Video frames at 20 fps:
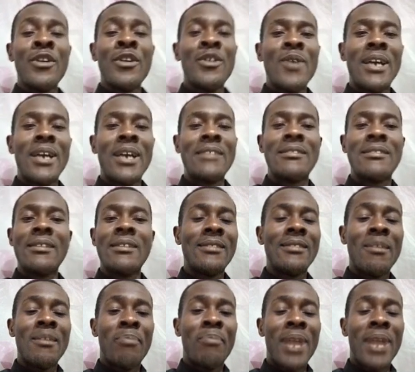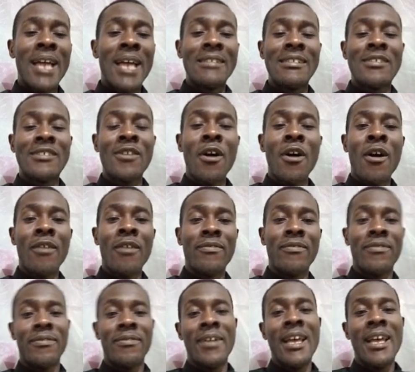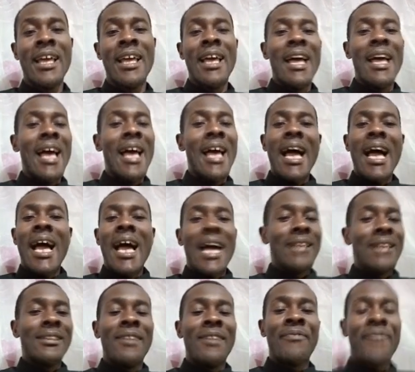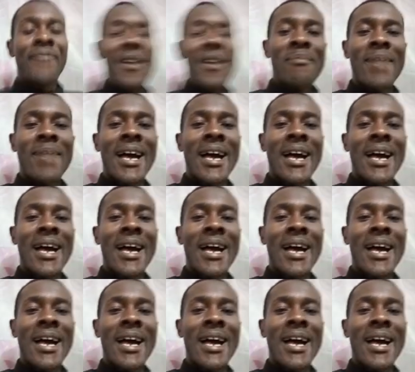and the farmer gains nothing at the end of the day.